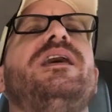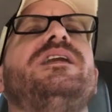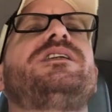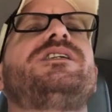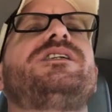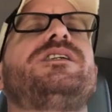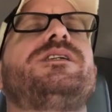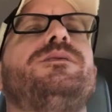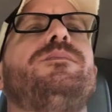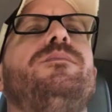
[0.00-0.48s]

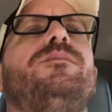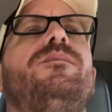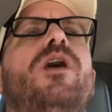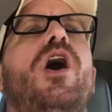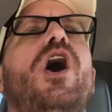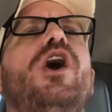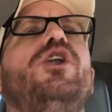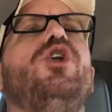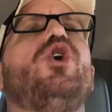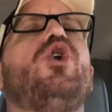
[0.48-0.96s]
less
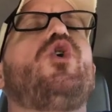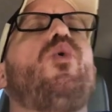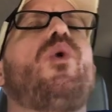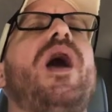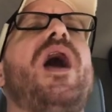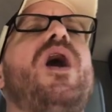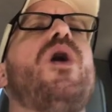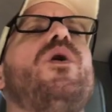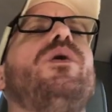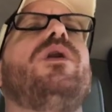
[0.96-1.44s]

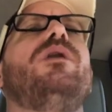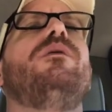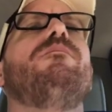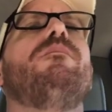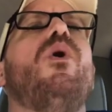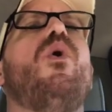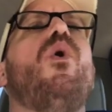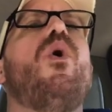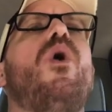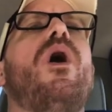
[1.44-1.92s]

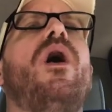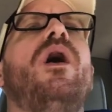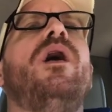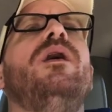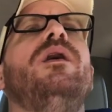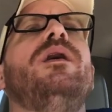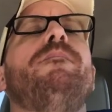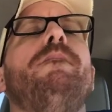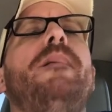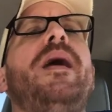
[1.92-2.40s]
underground and
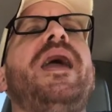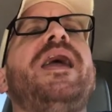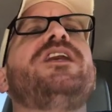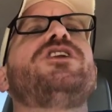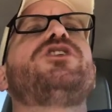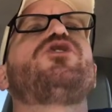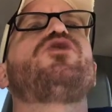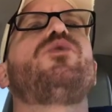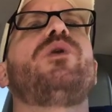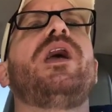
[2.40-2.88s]
more
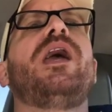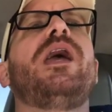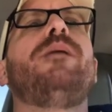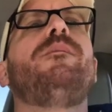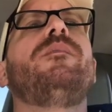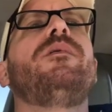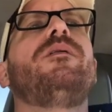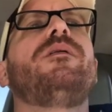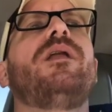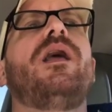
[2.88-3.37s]

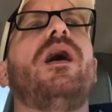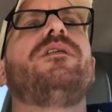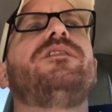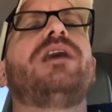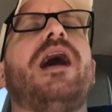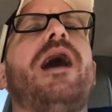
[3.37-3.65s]
mainstream,